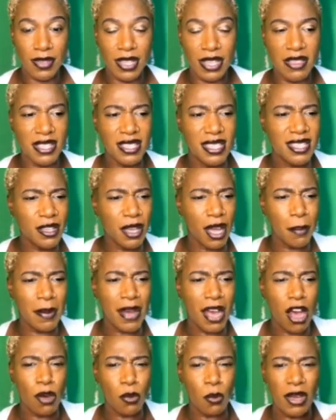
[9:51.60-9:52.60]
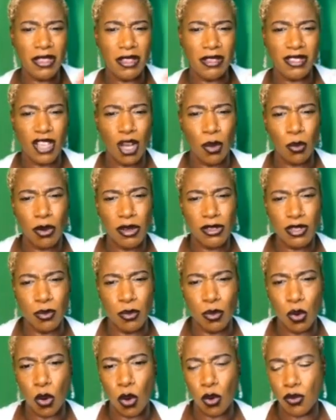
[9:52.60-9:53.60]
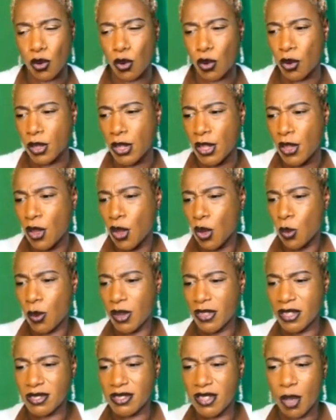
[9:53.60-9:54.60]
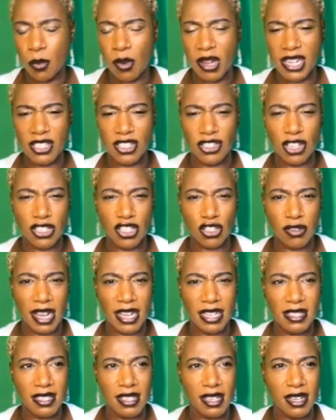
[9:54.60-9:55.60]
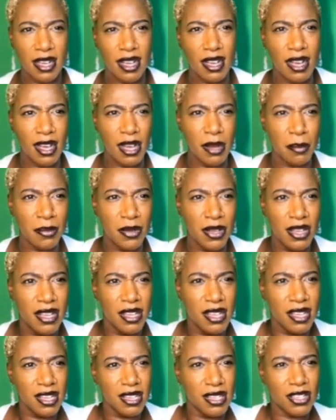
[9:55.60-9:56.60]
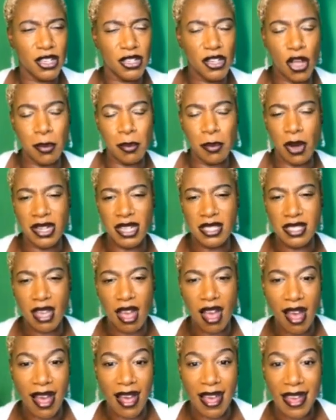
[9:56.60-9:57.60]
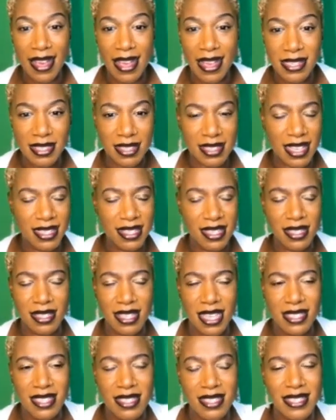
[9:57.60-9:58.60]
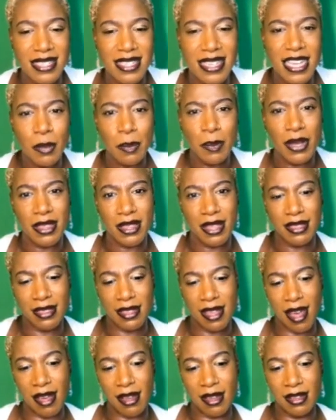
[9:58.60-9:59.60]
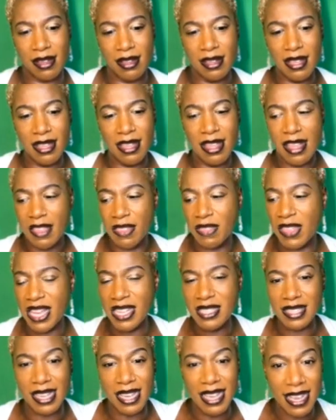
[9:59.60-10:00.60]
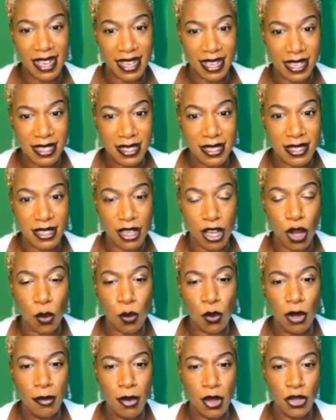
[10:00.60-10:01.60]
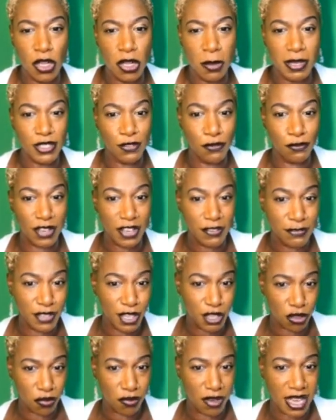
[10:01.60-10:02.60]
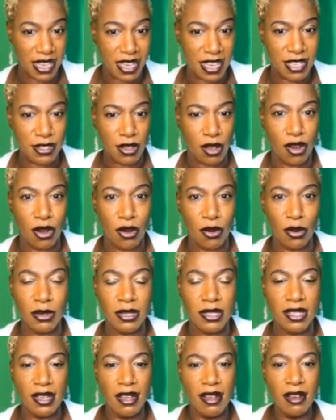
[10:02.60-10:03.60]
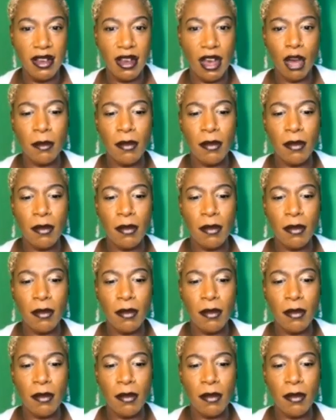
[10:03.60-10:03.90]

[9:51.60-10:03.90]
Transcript: This isn't about whether someone's moral, whether someone is just trying to um, you know, monetize. This is this is deeper than that. This is a woman who is 53 years old, a